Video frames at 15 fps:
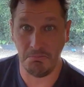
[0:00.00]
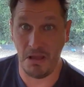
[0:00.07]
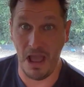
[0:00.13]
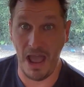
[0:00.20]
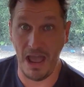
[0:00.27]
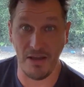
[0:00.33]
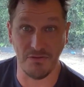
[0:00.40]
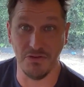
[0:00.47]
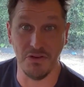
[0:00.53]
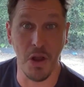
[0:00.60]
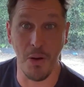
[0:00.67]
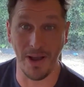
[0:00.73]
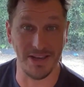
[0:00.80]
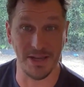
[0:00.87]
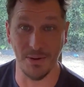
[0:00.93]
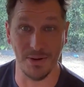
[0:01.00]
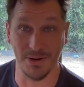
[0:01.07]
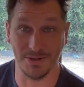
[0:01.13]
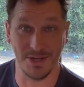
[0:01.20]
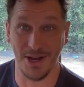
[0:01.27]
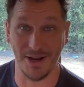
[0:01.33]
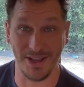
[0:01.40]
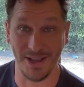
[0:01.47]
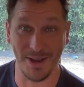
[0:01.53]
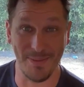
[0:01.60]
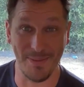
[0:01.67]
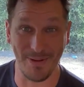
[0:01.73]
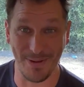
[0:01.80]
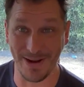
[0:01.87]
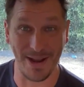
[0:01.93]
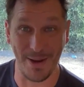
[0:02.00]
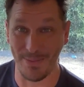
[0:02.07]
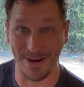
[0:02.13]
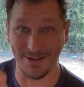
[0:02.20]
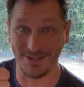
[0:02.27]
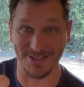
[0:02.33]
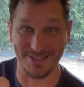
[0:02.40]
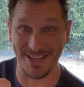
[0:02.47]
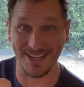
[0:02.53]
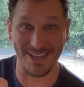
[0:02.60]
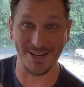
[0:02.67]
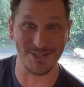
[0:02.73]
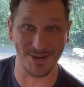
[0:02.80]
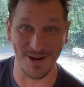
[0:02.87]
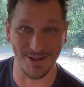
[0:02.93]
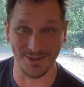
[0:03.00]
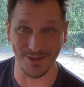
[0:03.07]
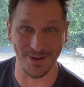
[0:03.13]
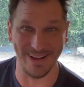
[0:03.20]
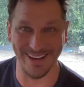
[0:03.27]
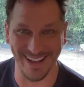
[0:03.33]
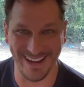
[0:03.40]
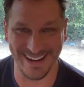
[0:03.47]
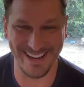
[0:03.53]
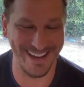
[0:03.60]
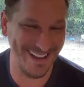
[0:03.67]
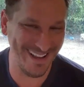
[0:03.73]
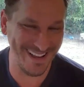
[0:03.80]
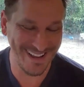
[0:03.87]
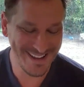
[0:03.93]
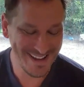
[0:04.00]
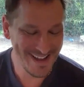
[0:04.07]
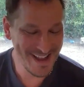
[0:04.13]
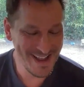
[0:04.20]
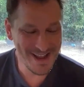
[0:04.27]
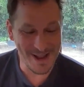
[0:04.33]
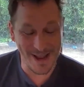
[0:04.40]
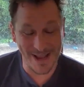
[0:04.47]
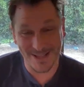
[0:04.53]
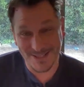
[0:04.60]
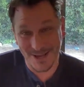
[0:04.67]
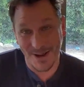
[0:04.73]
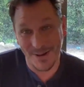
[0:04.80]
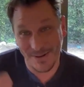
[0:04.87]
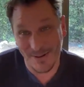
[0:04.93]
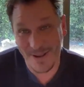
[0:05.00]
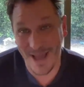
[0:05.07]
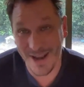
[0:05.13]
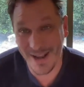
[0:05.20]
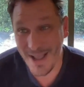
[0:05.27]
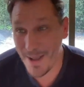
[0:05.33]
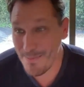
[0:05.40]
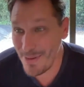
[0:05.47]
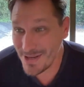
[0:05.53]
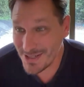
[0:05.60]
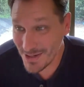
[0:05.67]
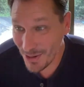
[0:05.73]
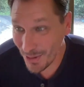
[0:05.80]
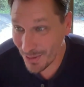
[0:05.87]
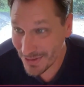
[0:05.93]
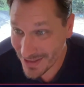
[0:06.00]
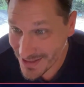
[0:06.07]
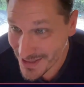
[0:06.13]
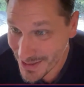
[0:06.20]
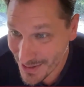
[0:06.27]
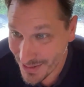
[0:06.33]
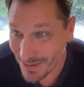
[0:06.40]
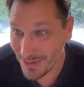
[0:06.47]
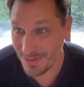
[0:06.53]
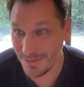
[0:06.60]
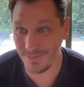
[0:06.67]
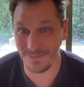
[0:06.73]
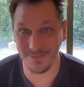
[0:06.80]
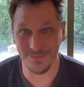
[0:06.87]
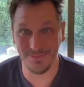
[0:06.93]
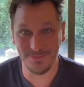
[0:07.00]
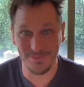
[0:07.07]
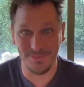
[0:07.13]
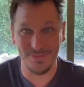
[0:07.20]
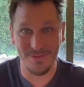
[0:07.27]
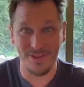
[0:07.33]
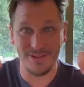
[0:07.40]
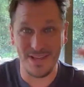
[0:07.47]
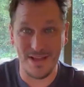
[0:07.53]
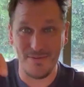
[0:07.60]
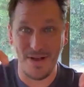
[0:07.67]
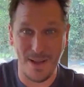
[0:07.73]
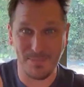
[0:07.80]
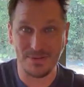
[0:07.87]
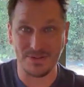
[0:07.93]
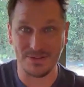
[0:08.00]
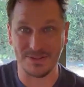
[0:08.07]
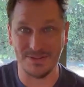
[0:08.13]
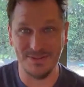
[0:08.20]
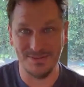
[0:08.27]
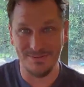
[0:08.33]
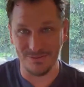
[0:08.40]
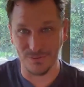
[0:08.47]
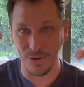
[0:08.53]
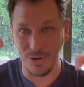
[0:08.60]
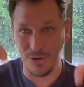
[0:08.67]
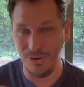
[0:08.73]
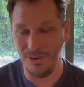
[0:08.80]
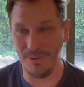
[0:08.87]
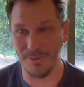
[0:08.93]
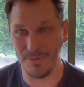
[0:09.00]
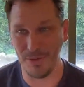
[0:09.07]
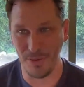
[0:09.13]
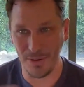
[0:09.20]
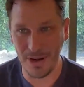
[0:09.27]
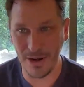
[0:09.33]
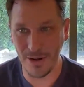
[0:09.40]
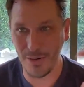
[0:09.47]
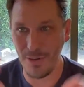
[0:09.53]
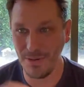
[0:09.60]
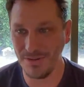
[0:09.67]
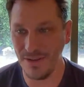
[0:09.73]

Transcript: have no idea what you're talking about right now, but I was just like, yeah, sure, I'll do it. Like, And so kind of got pigeonholed into the DevOps role. I'm throwing air quotes